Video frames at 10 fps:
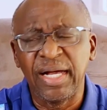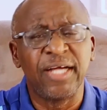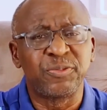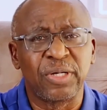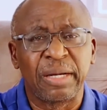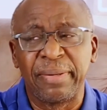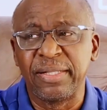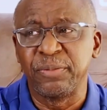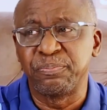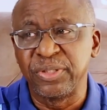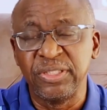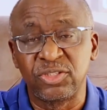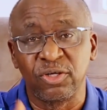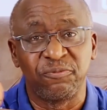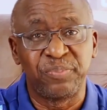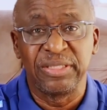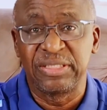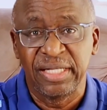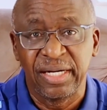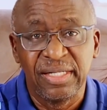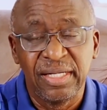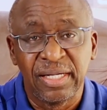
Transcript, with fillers: I spoke about the prince of Persia